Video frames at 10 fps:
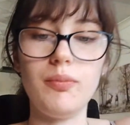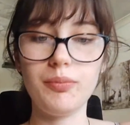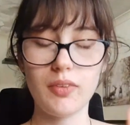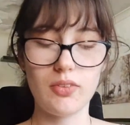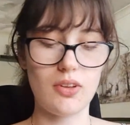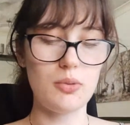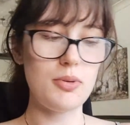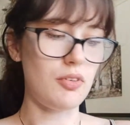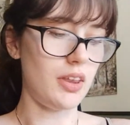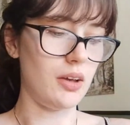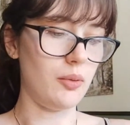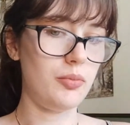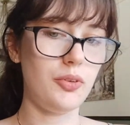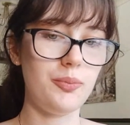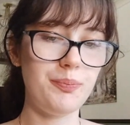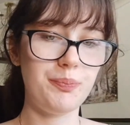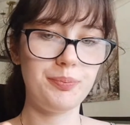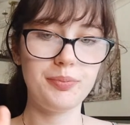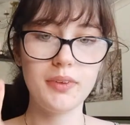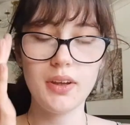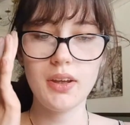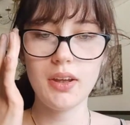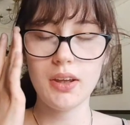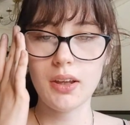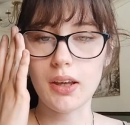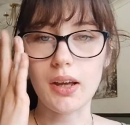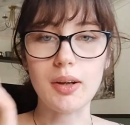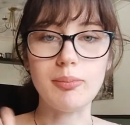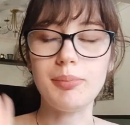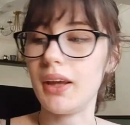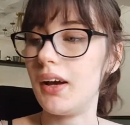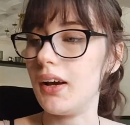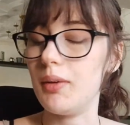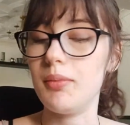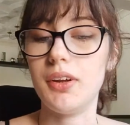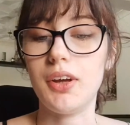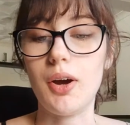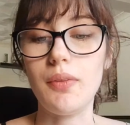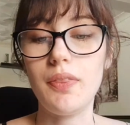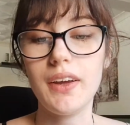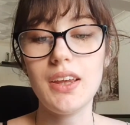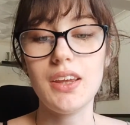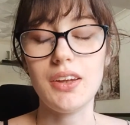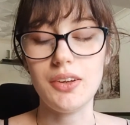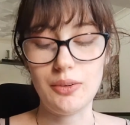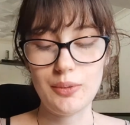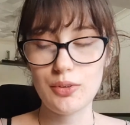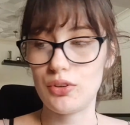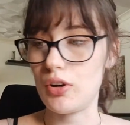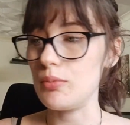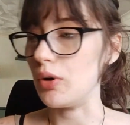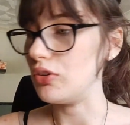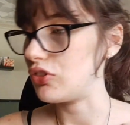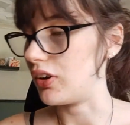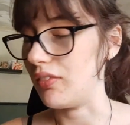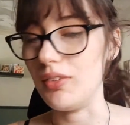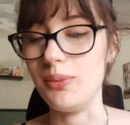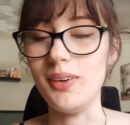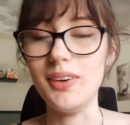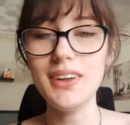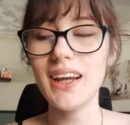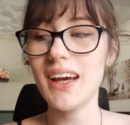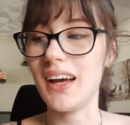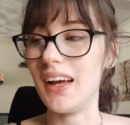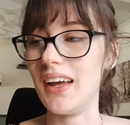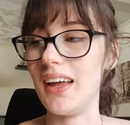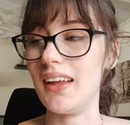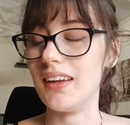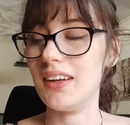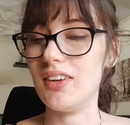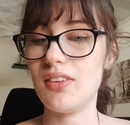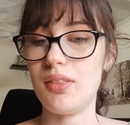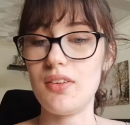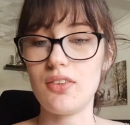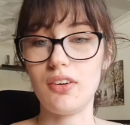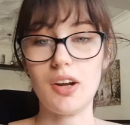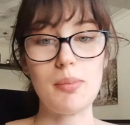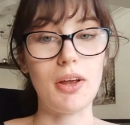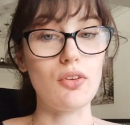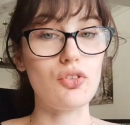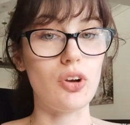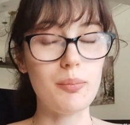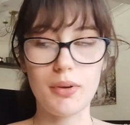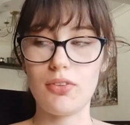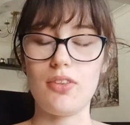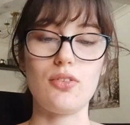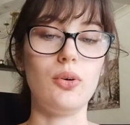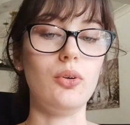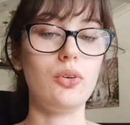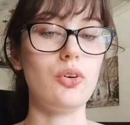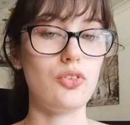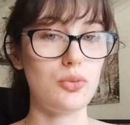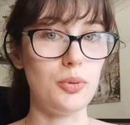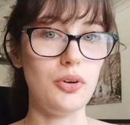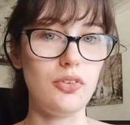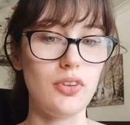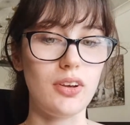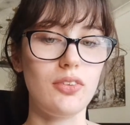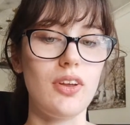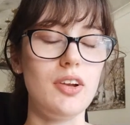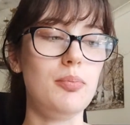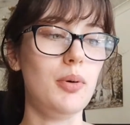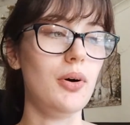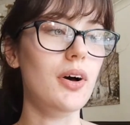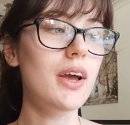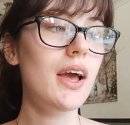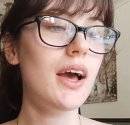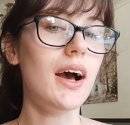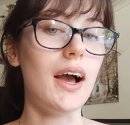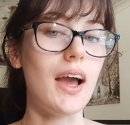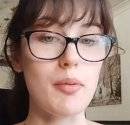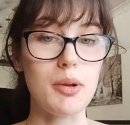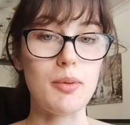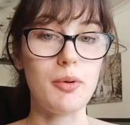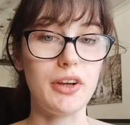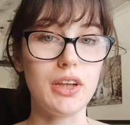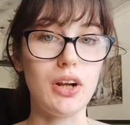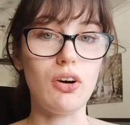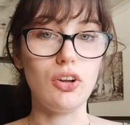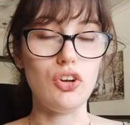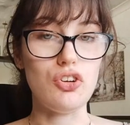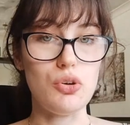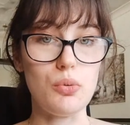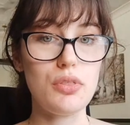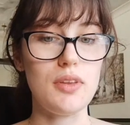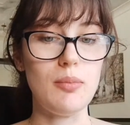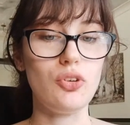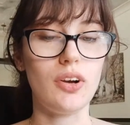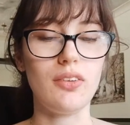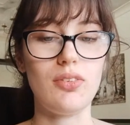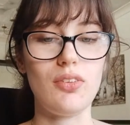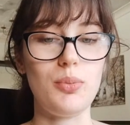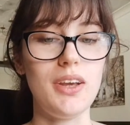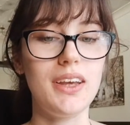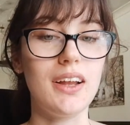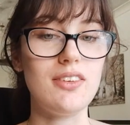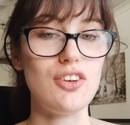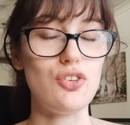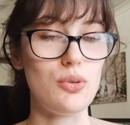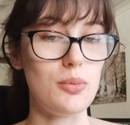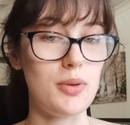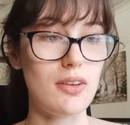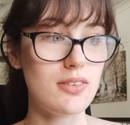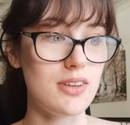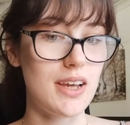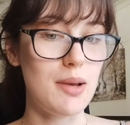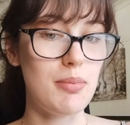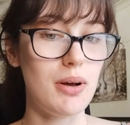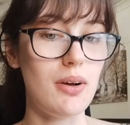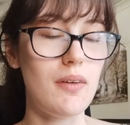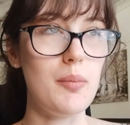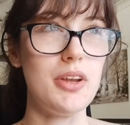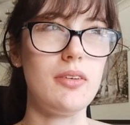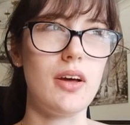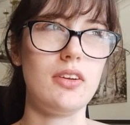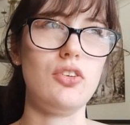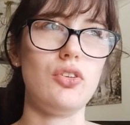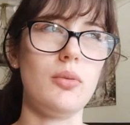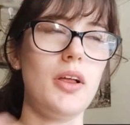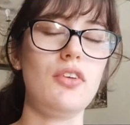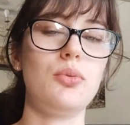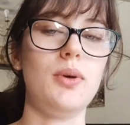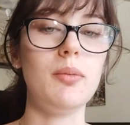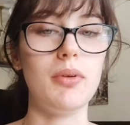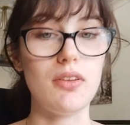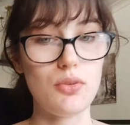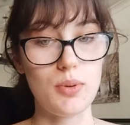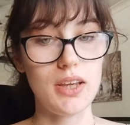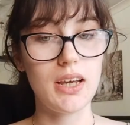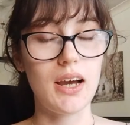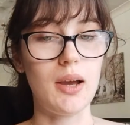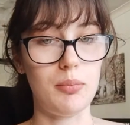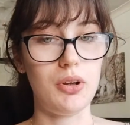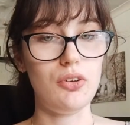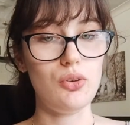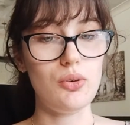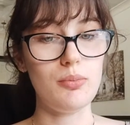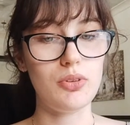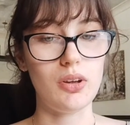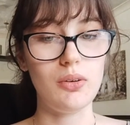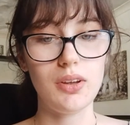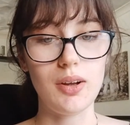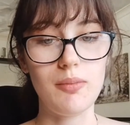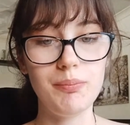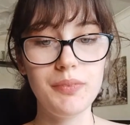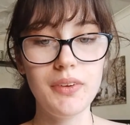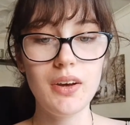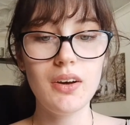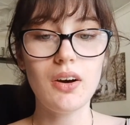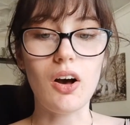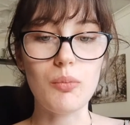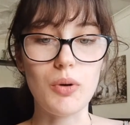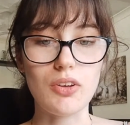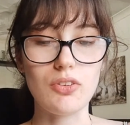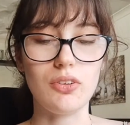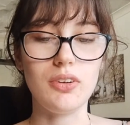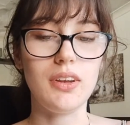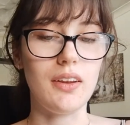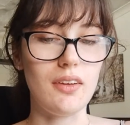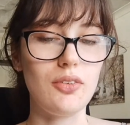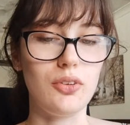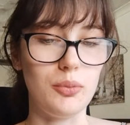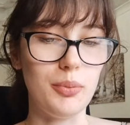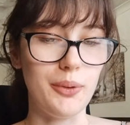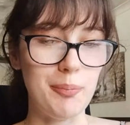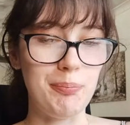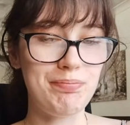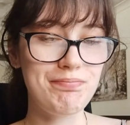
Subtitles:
because that would be really helpful. But yeah, I'm gonna go. Thank you so much, everyone. And these aren't going to be on the shop because these are all custom orders, like I said. But I am going to be working on new theme dragons this week. I didn't do them yesterday, but I mean, I didn't do them last week, but this week I am going to do them. So yeah, hardware stuff. Yeah, that's a good point.